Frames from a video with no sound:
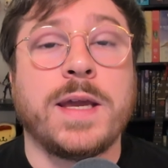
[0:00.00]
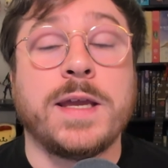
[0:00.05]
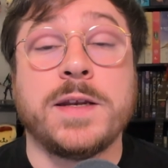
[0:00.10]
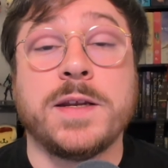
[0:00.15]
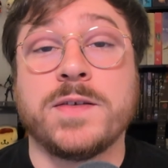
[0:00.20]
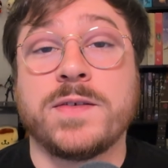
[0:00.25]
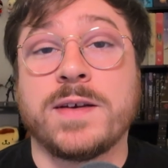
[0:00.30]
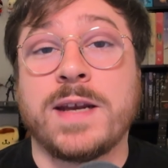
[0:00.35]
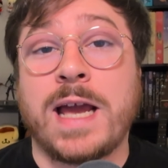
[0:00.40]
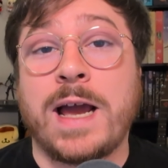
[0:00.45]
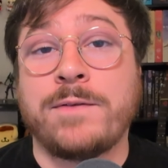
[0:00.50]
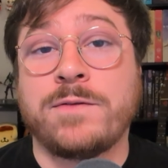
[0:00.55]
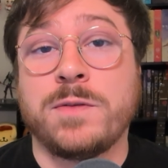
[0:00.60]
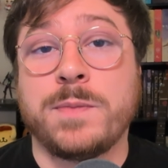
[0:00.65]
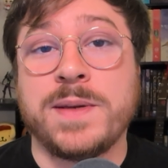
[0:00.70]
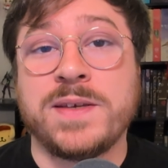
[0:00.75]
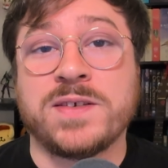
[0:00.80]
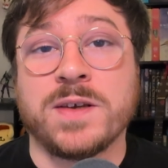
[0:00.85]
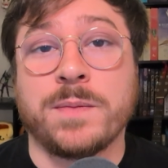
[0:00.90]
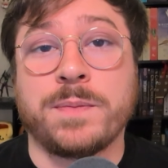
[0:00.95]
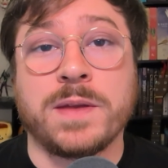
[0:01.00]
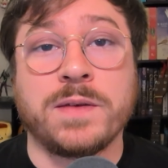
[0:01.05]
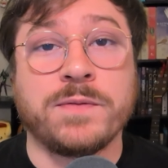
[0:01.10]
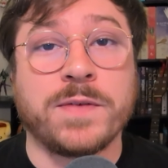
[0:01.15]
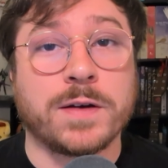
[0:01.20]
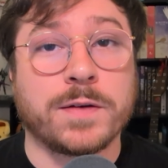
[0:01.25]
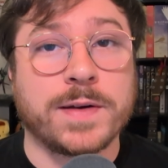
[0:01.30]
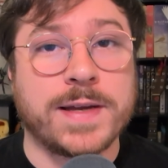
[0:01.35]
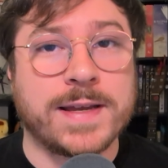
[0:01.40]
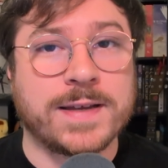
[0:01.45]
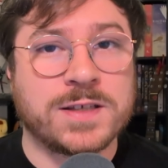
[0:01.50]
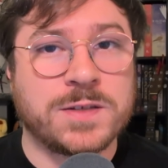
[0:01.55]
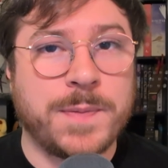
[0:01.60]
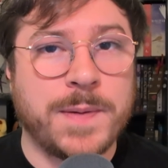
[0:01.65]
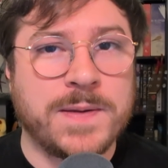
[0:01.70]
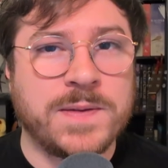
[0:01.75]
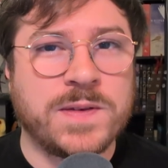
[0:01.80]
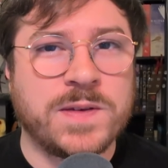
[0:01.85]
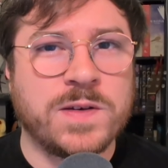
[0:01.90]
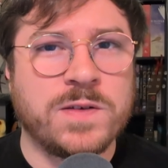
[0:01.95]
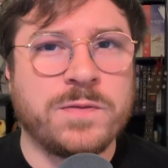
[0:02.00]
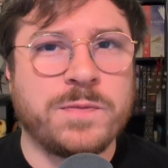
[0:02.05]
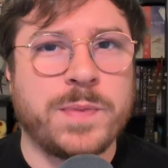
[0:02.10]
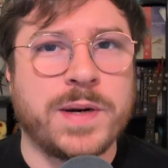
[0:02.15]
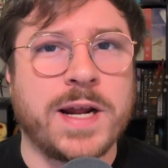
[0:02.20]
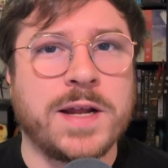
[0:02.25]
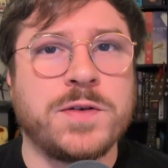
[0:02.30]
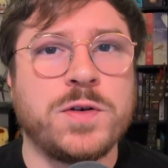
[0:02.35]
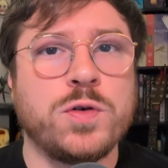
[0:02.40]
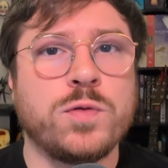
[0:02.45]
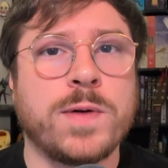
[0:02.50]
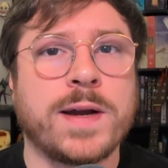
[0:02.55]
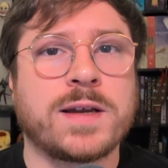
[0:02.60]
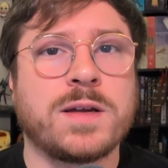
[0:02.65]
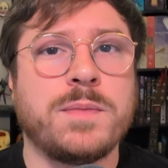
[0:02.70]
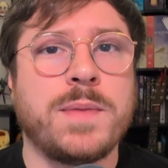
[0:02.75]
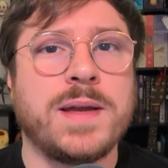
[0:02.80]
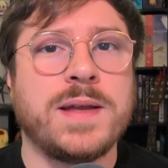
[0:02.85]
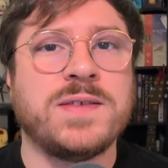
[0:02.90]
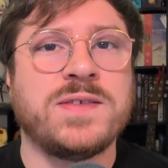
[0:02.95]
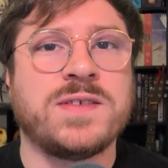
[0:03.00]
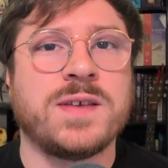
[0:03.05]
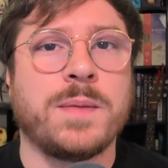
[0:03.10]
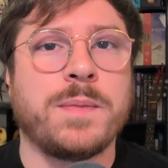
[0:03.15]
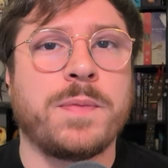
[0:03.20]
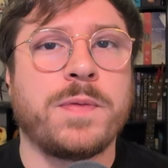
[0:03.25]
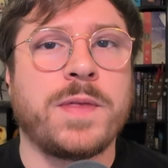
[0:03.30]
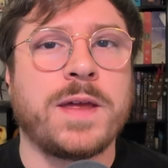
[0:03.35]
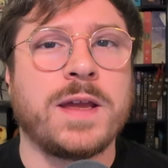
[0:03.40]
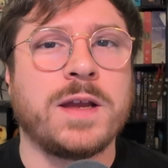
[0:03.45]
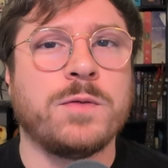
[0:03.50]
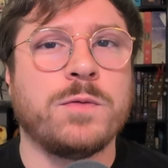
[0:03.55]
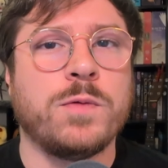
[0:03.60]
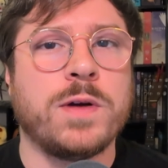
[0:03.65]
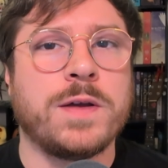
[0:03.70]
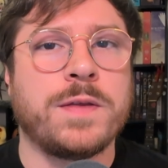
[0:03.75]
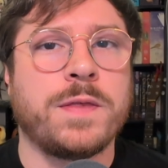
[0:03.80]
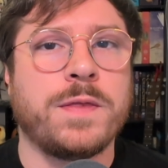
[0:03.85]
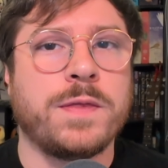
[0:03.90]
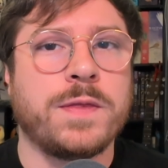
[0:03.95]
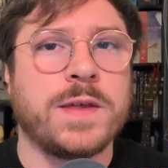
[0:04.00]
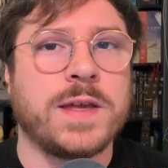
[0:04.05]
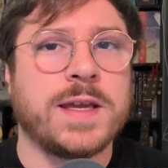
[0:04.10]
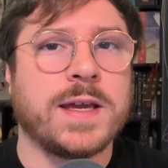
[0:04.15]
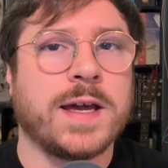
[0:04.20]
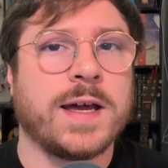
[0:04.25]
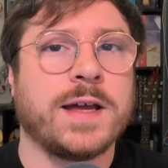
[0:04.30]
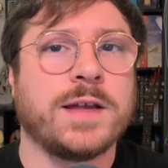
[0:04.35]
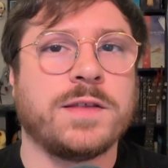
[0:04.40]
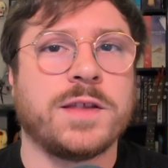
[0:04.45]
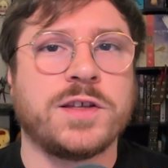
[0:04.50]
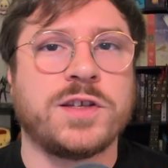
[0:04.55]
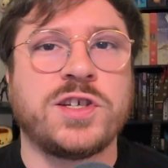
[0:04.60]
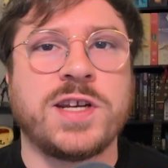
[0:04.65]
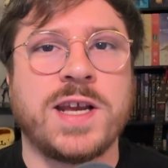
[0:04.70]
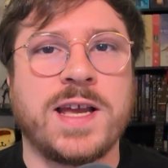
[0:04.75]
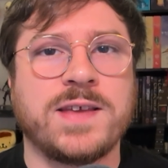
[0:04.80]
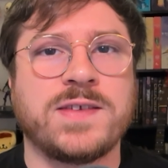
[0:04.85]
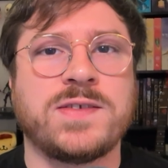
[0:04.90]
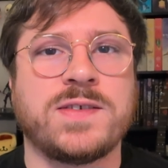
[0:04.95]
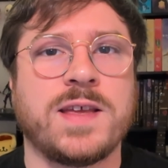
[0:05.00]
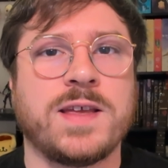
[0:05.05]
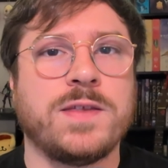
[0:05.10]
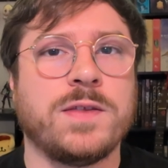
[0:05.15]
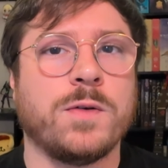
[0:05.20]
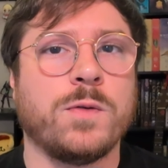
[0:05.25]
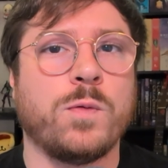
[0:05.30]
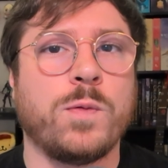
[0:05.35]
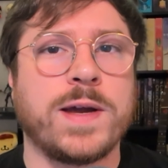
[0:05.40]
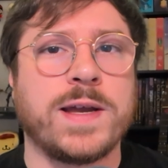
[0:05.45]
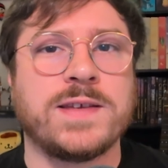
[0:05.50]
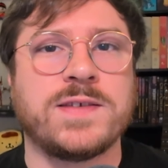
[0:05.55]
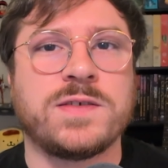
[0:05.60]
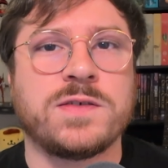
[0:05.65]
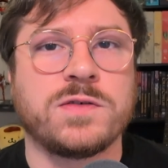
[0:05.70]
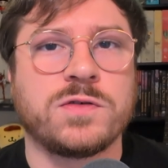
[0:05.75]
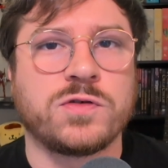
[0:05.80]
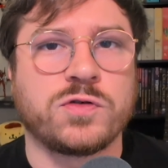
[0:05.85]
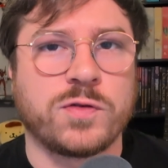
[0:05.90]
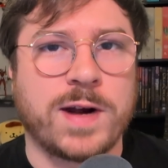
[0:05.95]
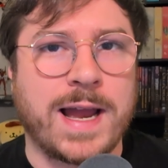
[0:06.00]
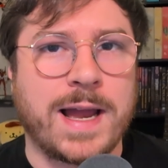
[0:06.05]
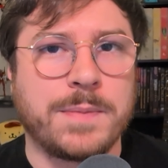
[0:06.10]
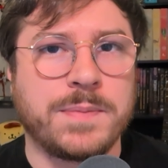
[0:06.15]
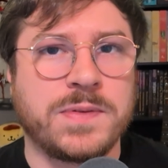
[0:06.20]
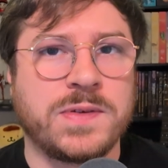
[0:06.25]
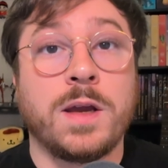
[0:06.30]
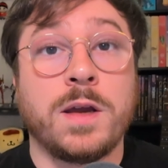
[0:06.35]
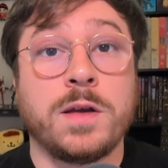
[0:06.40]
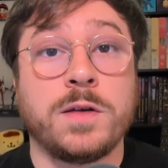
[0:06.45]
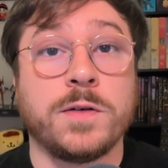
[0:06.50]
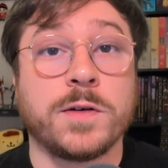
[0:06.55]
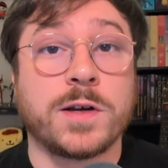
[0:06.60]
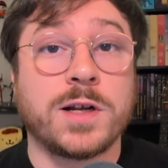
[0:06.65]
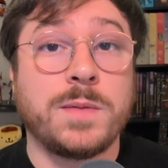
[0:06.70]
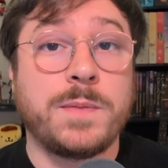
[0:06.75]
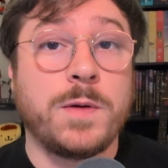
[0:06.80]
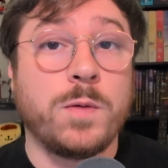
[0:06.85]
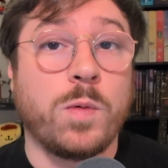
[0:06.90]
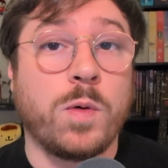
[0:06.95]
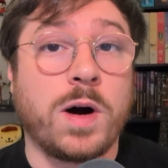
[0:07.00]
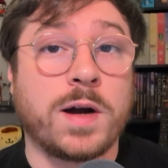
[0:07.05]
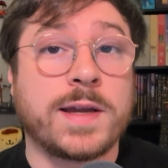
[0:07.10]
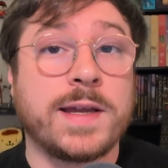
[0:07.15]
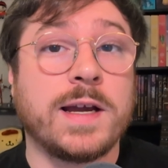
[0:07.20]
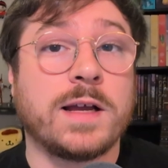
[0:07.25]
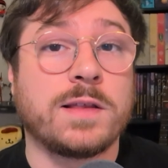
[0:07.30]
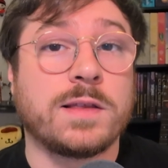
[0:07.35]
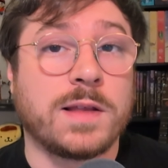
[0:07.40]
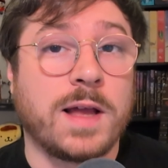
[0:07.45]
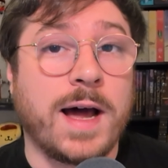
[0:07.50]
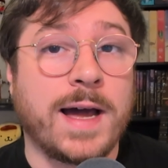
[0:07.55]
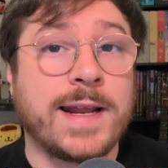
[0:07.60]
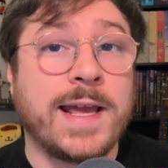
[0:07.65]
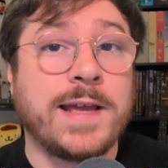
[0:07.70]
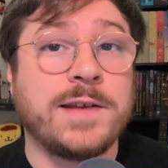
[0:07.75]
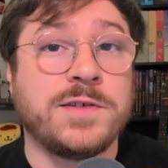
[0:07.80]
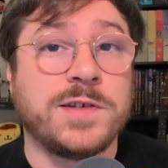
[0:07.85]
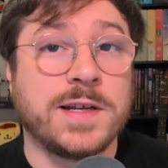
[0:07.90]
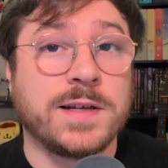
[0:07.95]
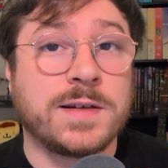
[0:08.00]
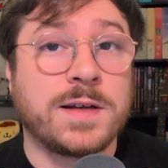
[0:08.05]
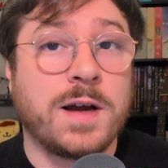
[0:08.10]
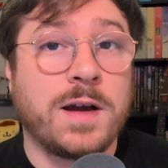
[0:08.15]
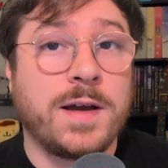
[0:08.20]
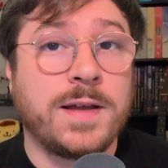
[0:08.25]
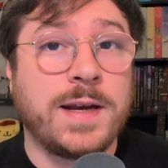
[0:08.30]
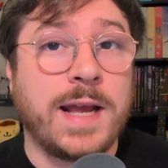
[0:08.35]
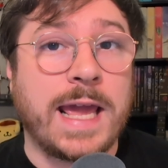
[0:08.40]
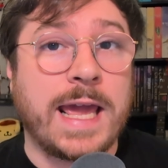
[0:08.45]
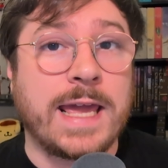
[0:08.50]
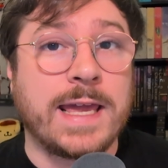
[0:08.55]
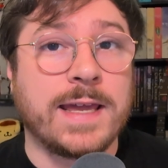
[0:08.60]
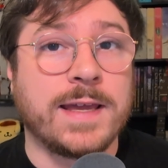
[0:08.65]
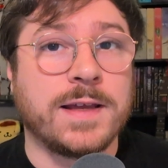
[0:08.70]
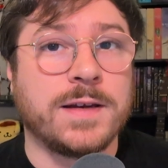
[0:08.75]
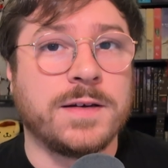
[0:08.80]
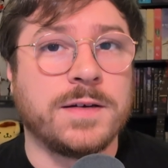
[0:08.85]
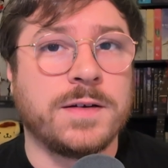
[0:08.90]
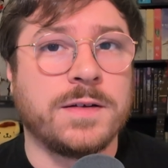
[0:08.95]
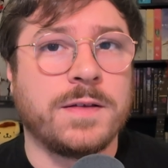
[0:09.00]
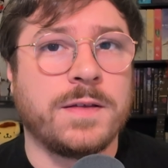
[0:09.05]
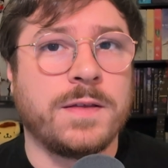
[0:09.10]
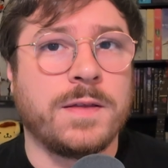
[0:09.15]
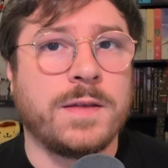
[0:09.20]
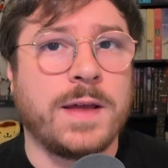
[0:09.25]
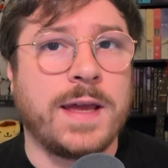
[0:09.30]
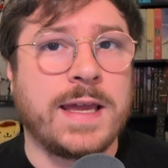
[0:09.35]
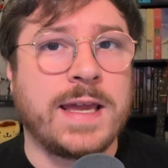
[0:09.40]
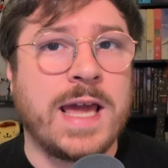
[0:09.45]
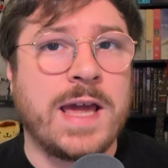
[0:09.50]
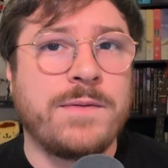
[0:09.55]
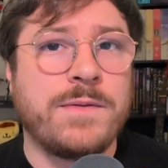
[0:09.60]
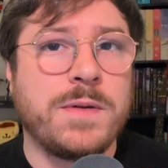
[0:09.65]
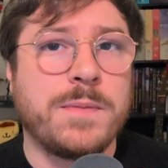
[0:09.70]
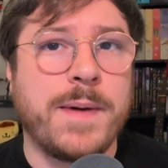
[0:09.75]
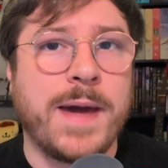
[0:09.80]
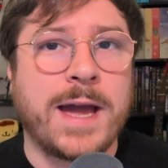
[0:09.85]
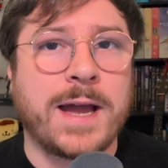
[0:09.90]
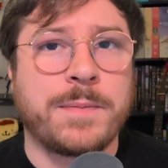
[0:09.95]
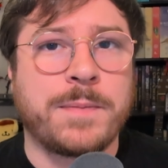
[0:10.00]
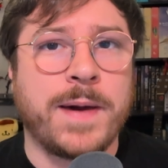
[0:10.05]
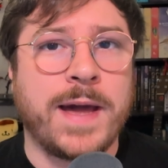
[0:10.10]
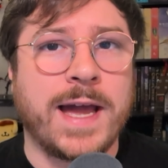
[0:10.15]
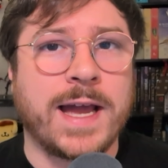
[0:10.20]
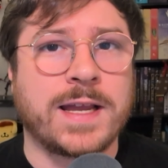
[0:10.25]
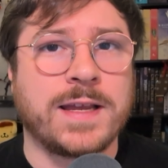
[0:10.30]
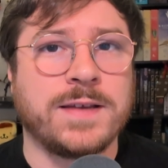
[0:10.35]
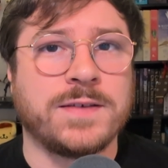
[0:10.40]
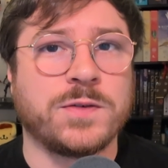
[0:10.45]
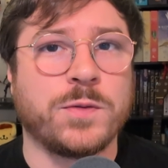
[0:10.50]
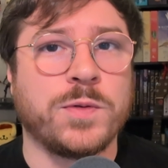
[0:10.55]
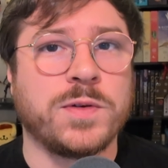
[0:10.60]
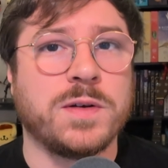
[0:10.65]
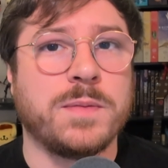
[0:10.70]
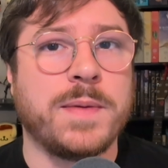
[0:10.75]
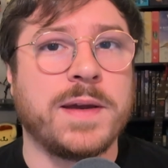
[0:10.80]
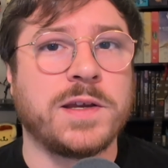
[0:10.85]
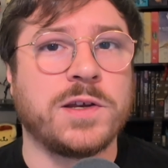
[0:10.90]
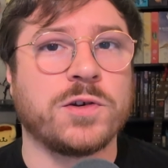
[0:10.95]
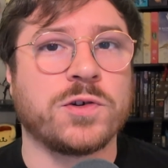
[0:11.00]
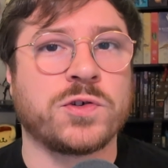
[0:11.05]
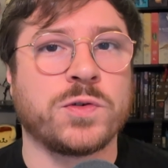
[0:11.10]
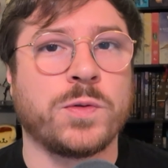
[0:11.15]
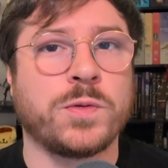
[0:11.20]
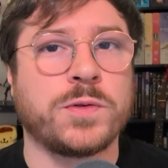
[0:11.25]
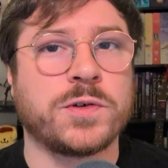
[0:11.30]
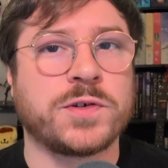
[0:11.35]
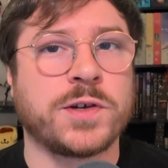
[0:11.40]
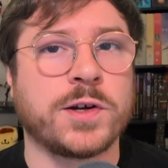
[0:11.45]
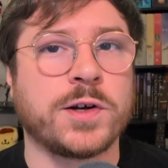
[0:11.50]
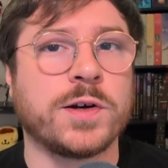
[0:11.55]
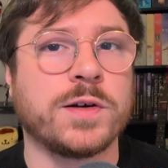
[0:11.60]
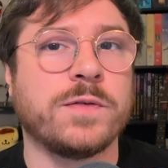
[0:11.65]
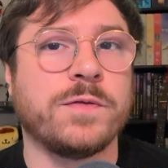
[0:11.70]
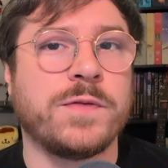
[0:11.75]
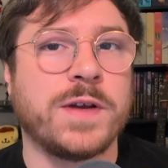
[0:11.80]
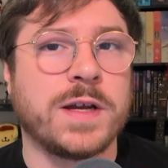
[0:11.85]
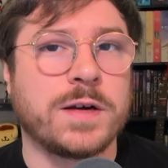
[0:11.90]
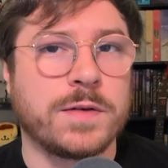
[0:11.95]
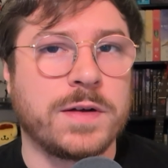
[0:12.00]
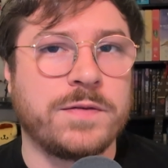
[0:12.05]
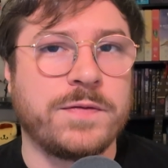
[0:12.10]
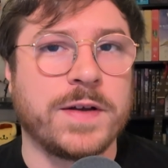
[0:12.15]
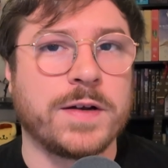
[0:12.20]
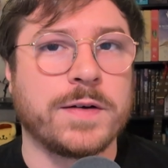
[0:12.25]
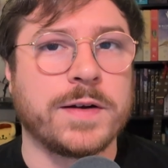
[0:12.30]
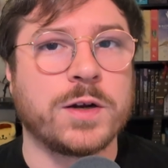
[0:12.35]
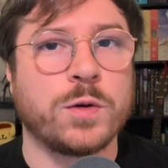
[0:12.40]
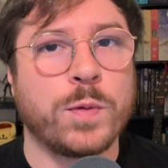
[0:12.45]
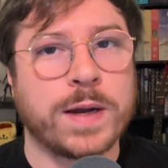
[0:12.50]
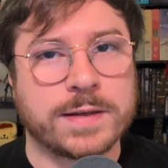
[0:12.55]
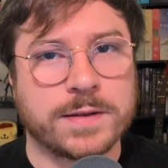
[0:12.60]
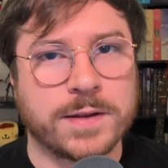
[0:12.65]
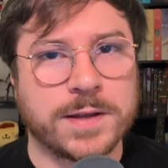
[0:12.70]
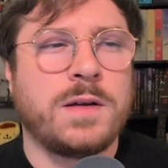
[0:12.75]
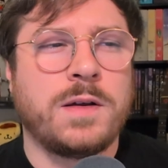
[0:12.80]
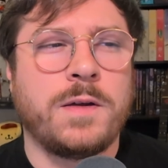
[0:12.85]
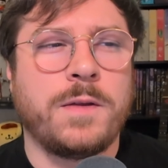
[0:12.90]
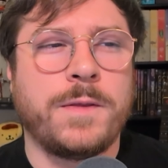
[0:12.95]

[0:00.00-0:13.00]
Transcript: It doesn't have to be something very expensive, but I do recommend something with the chest and the waist straps. You're going to be walking a lot at Gen Con, and a heavy backpack is going to make your shoulders hurt very, very quickly.